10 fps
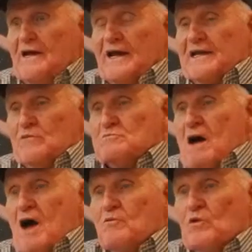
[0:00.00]
And it was
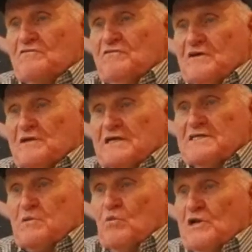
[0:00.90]
Bob Greenfield, and he
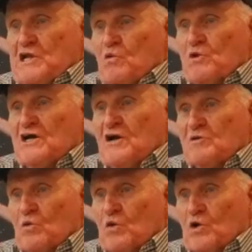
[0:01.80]
said, "When do you want to
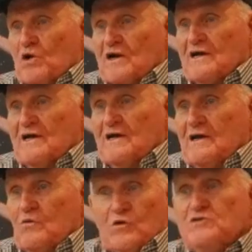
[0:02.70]
come to work?"
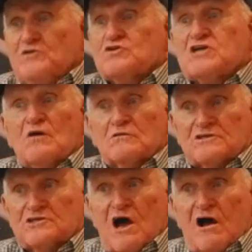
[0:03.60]
Well, this was total
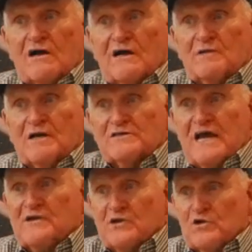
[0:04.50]
shock, because
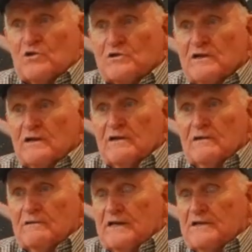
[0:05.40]
I'd heard
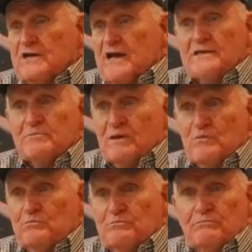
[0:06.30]
that you had
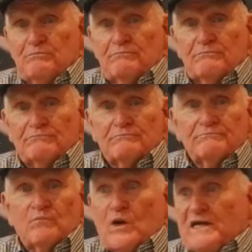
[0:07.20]
to
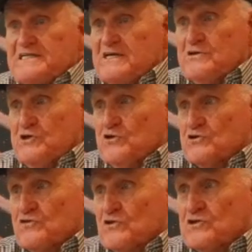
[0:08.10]
wait 10
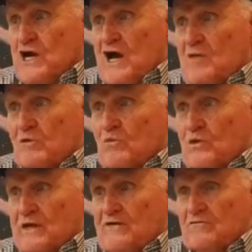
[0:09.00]
years for a job or
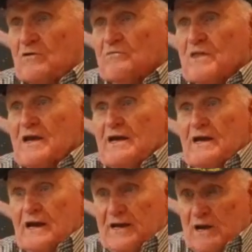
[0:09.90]
whatever,
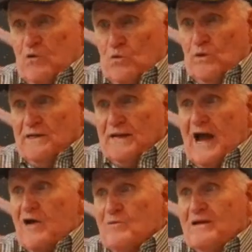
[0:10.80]
and they were willing to
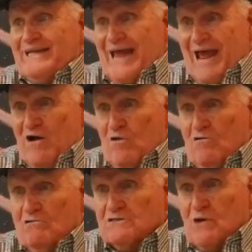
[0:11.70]
hire me now.
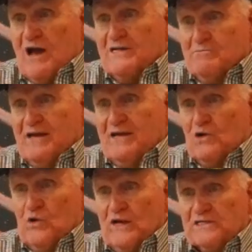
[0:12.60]
So I had to make a
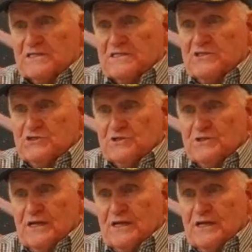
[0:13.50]
quick decision.